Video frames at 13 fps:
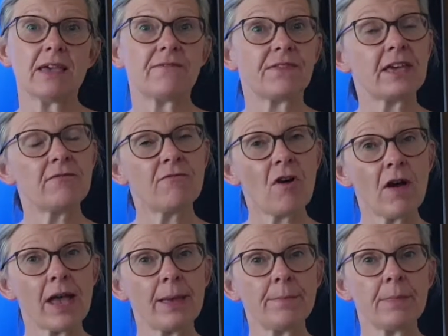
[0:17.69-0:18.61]
if they
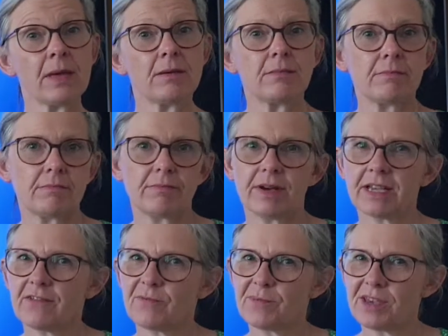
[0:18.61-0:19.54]
rhyme by
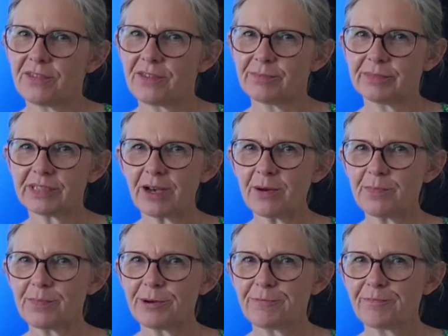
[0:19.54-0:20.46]
giving me a thumbs
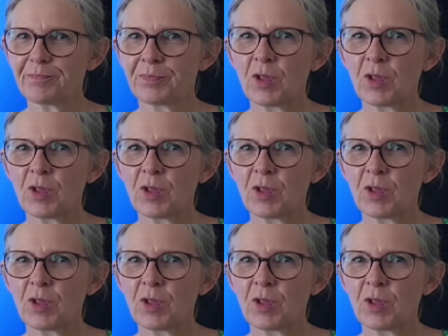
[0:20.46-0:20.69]
up,